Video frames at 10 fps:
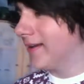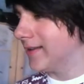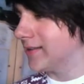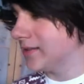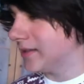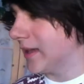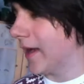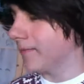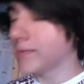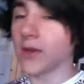And
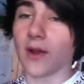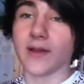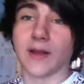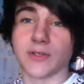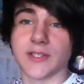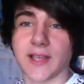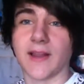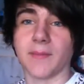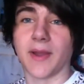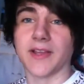yeah, alright, now she's
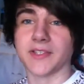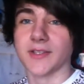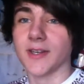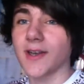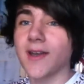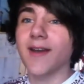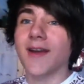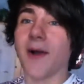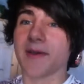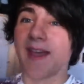getting impatient.
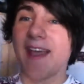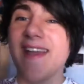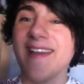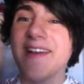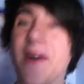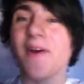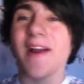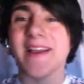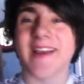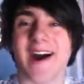Okay,
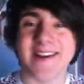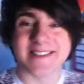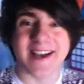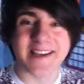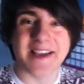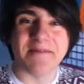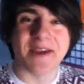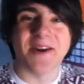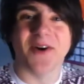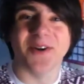alright guys, keep
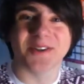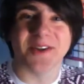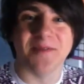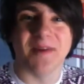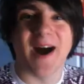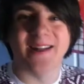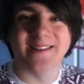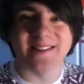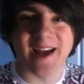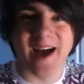being awesome,
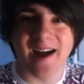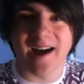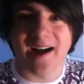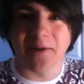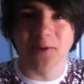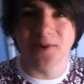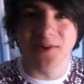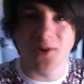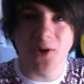and I will